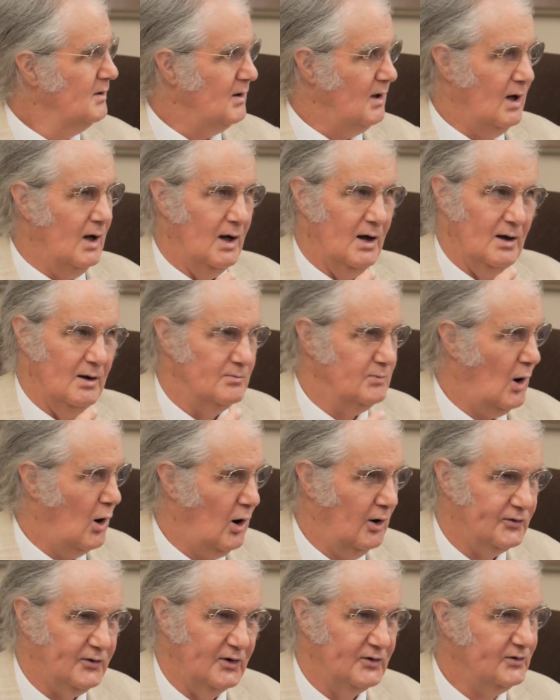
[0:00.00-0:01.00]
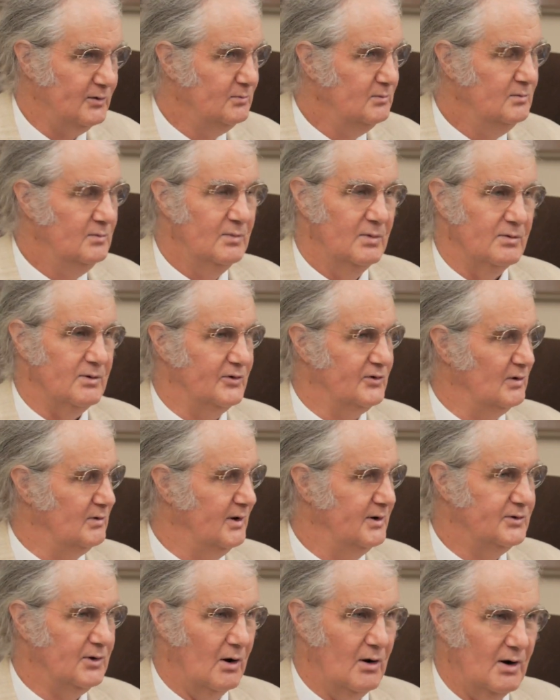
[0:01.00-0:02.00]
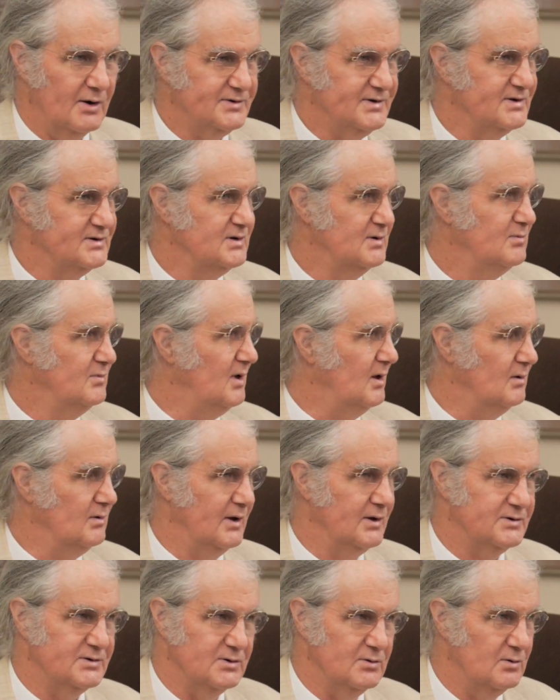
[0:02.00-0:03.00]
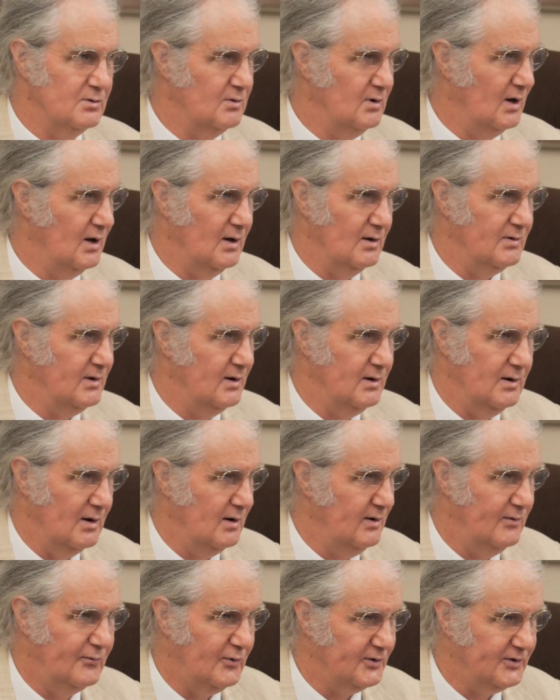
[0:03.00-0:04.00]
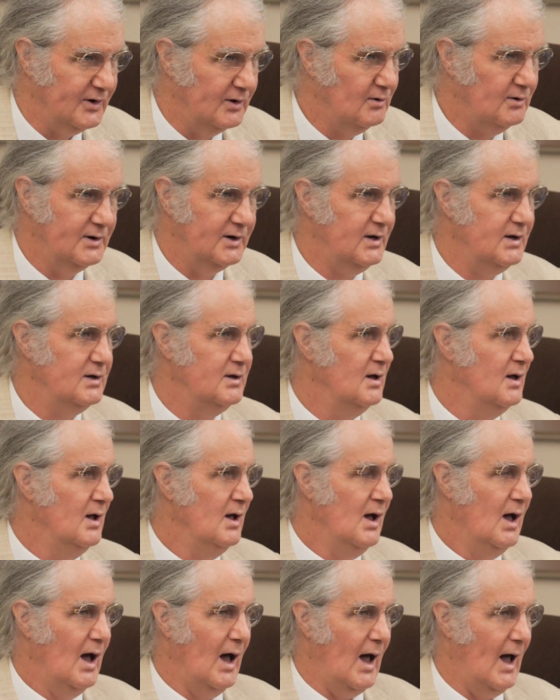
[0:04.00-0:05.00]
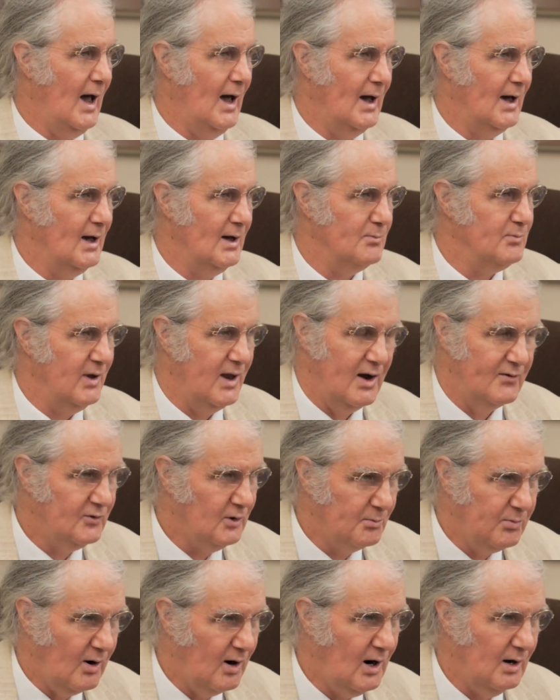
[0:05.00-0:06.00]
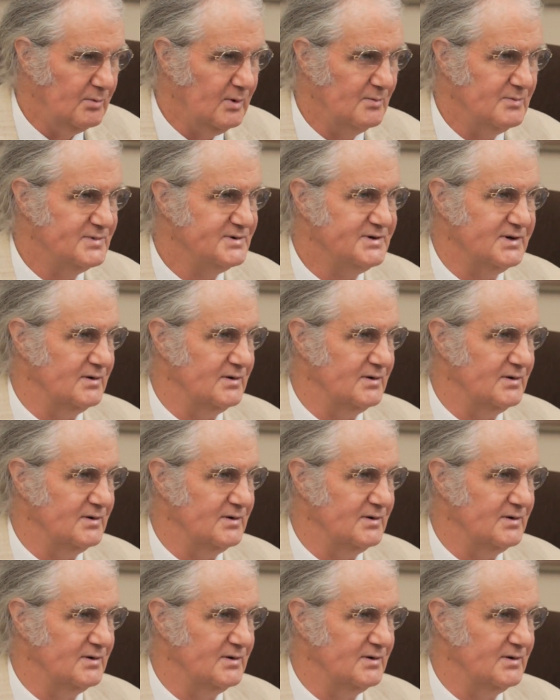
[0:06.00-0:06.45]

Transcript: uh, autism, there's a link to autism, a link to uh, infertility, uh, behavioral problems.